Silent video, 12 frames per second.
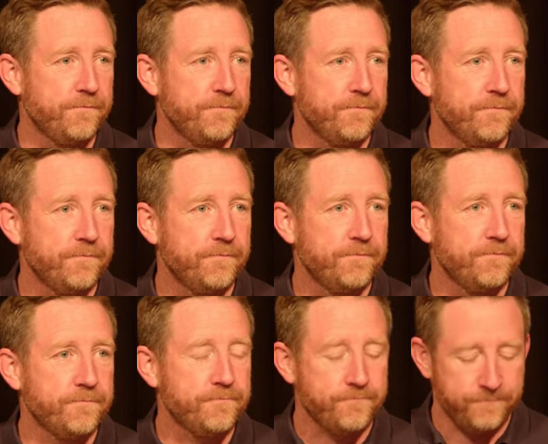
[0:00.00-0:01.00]

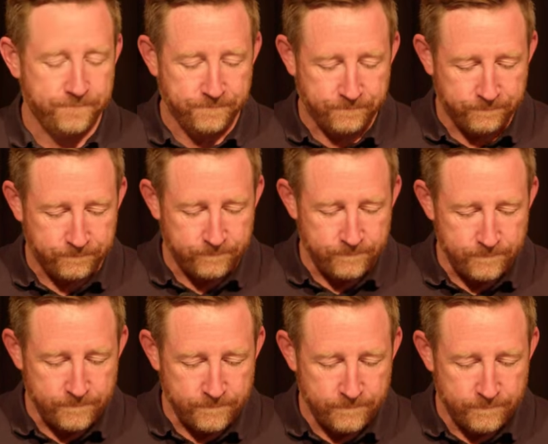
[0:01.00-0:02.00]

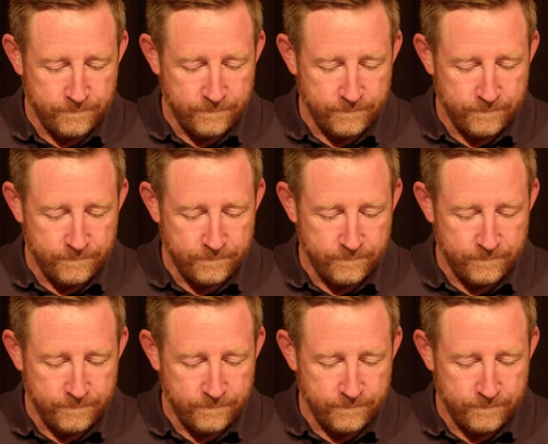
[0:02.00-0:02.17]
[no speech]